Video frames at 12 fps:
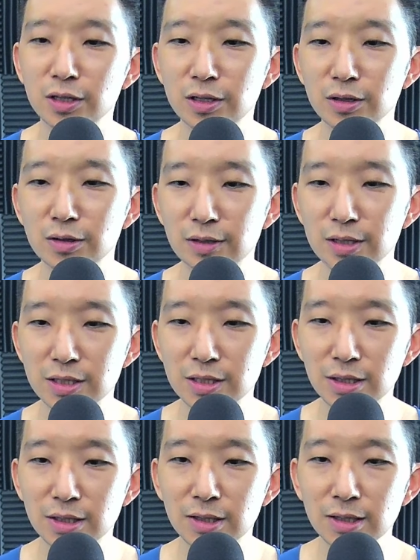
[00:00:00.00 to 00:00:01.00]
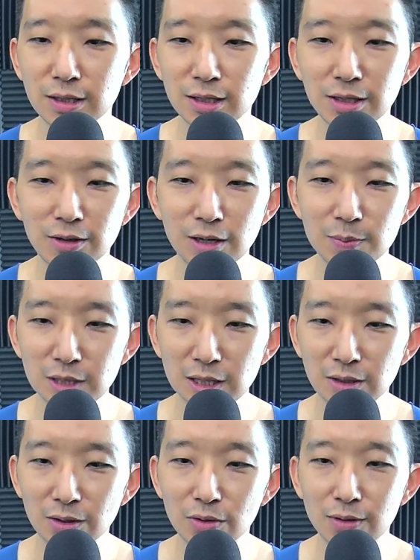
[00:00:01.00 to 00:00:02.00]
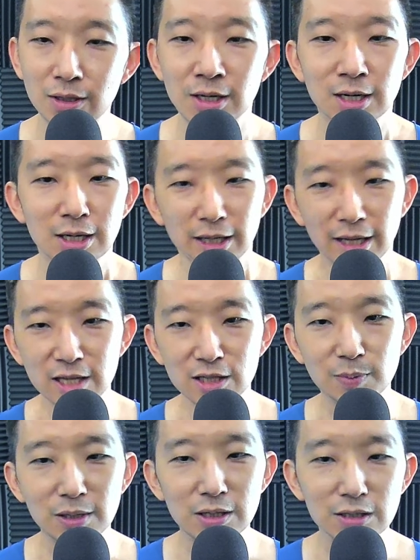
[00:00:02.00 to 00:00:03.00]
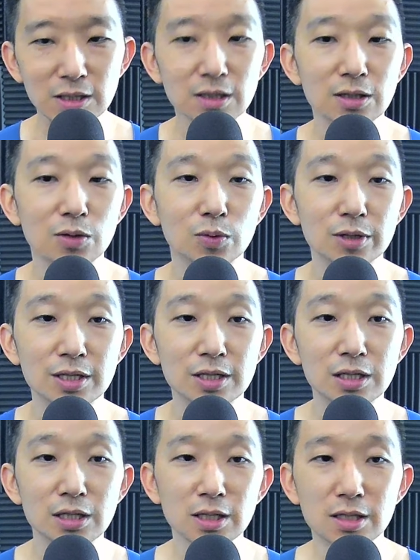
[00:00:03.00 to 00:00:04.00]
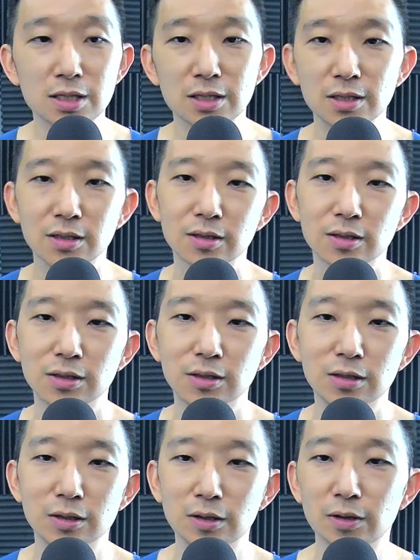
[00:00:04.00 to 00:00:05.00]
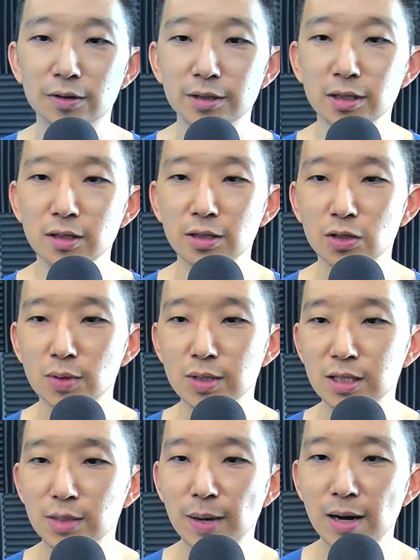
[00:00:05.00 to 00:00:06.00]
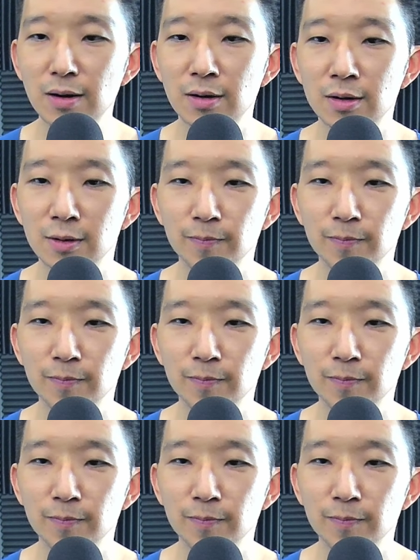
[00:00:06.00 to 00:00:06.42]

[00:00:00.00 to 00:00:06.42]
Near is collapsing lower against BTC. You will see it on the USD pair.